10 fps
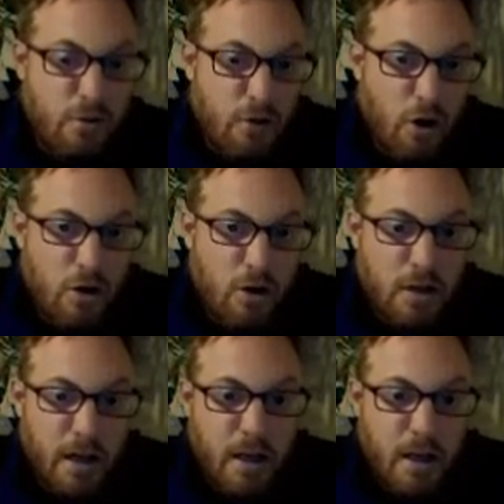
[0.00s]
got
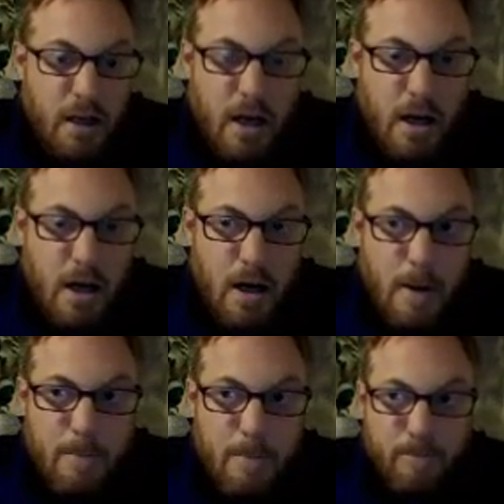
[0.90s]
like
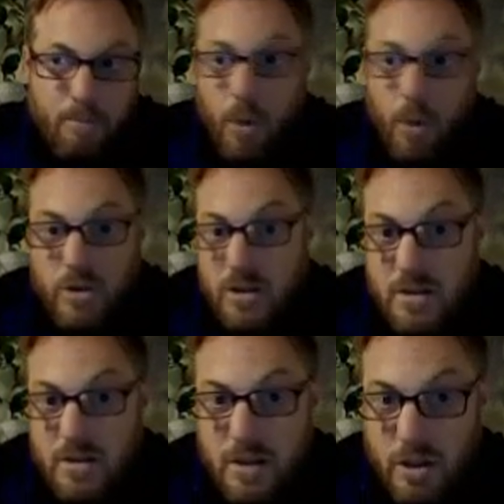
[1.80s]
boxing's
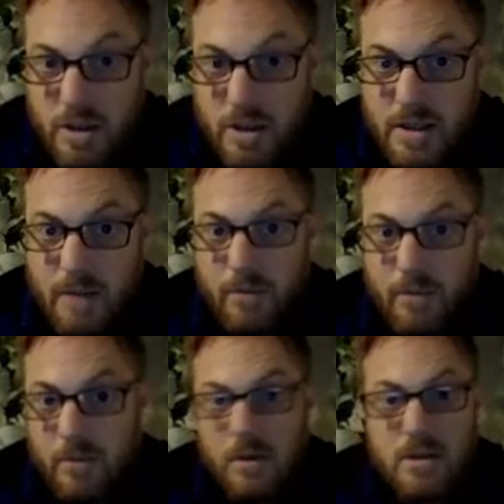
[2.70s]
another good
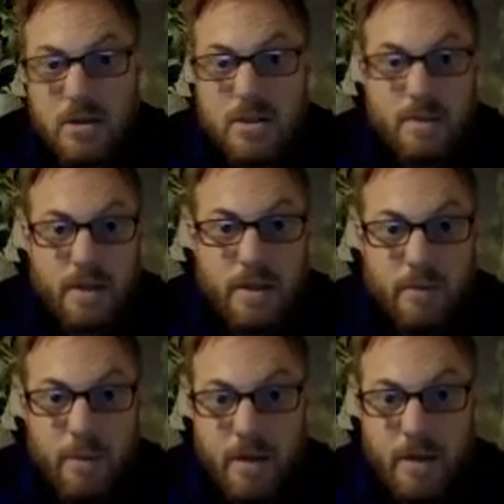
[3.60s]
example. Speed of a
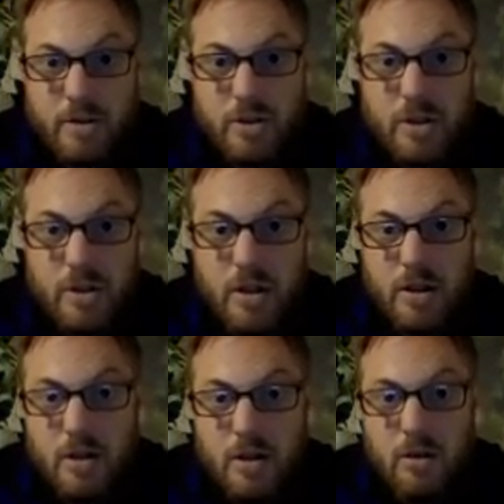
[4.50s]
punch.
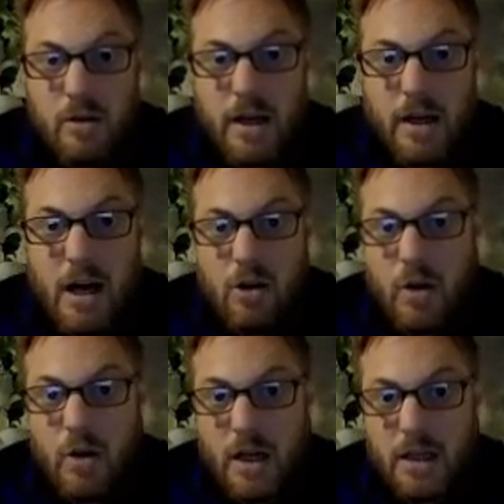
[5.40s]
Okay, how
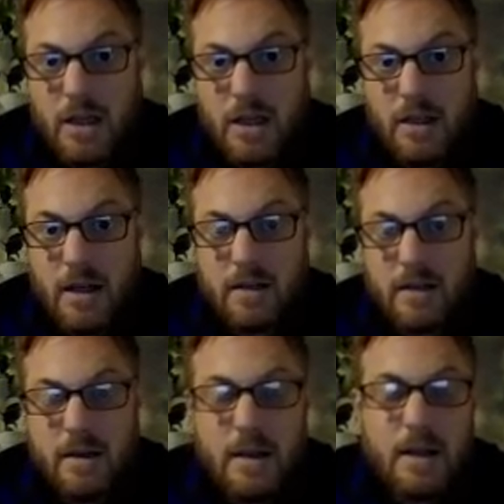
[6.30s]
quickly can
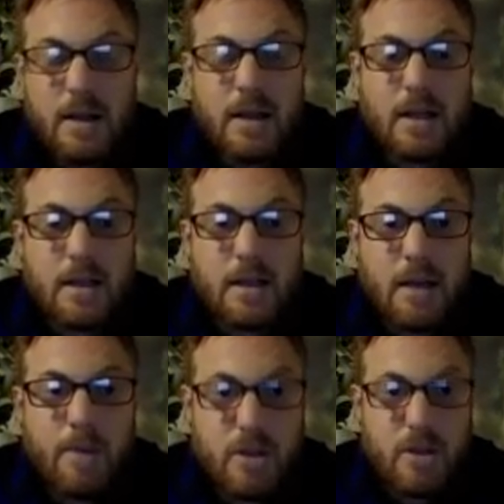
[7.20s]
that
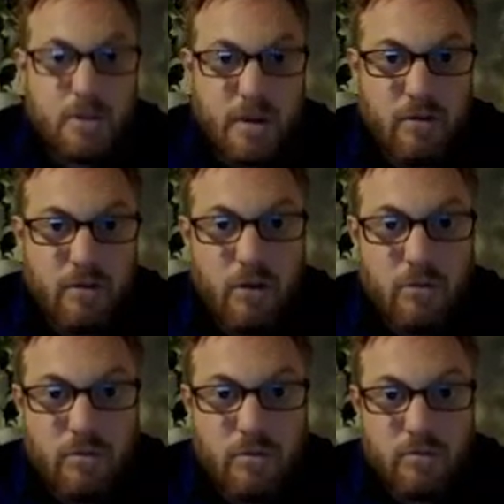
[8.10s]
punch be
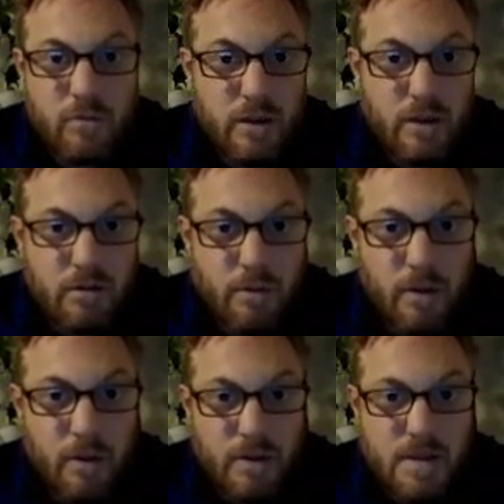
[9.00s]
thrown without your
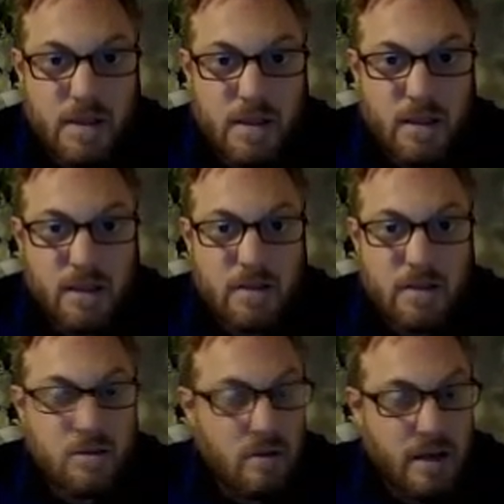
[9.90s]
opponent seeing it?
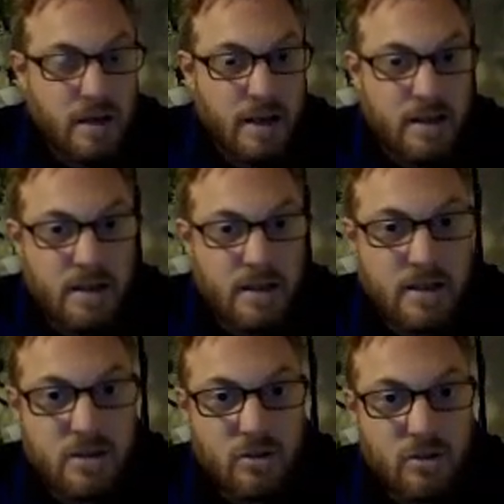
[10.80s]
So again,
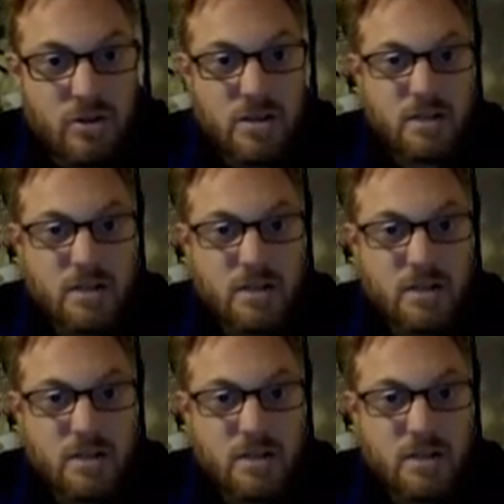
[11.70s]
it's not just